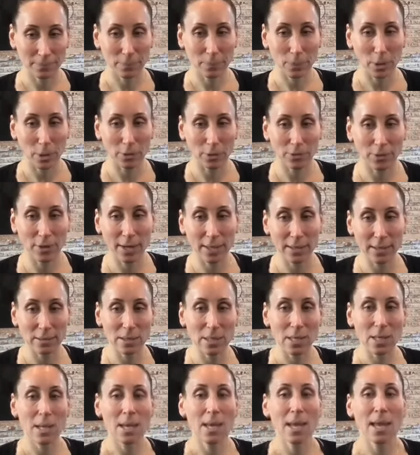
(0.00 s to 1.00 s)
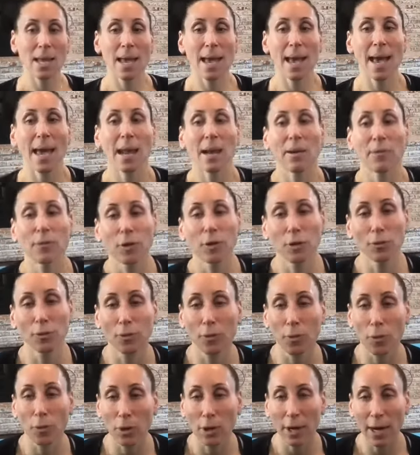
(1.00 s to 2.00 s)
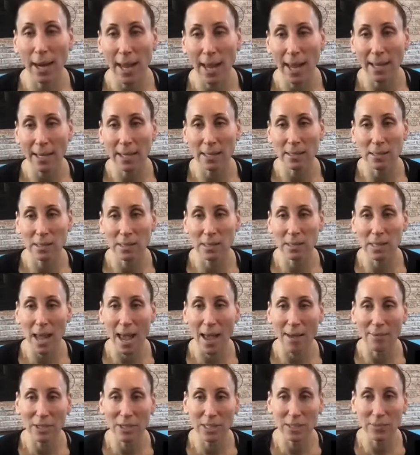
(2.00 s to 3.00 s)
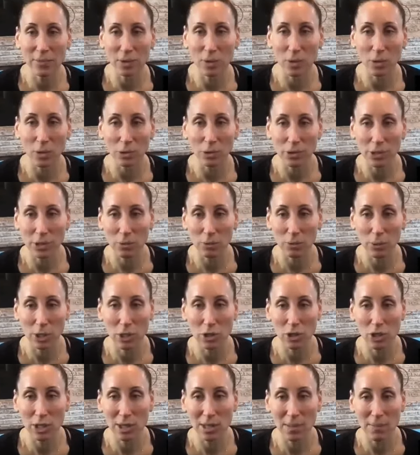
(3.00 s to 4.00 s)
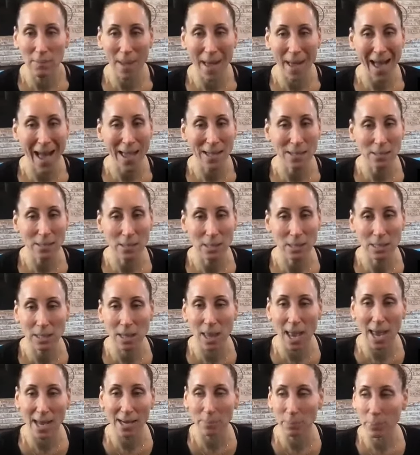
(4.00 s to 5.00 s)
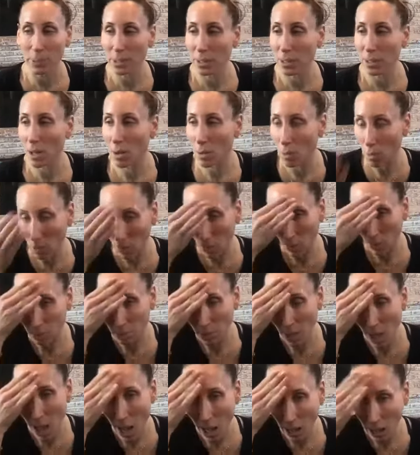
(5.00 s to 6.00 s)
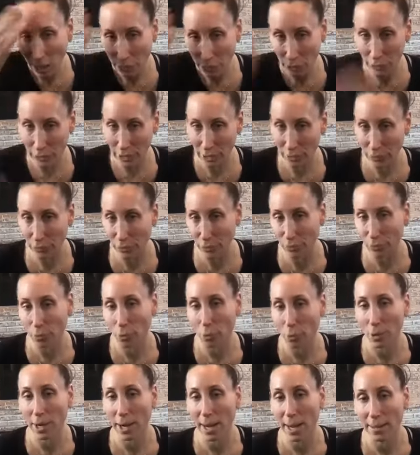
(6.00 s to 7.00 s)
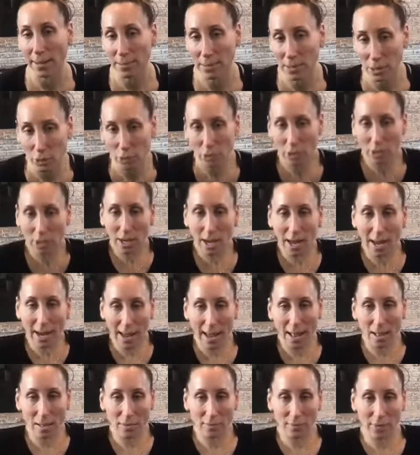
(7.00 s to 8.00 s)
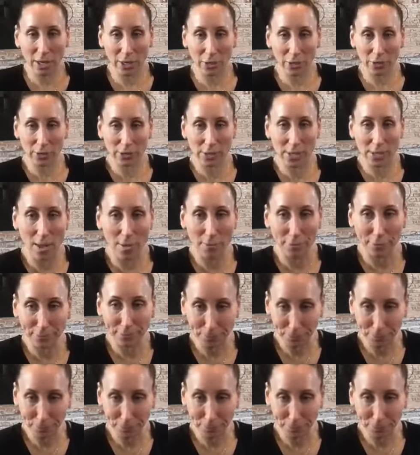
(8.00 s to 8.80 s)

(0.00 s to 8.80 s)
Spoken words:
Perfect. And if your forehead is having difficulty reaching the mat, slide a pillow or a block underneath the forehead so you can kind of elevate yourself.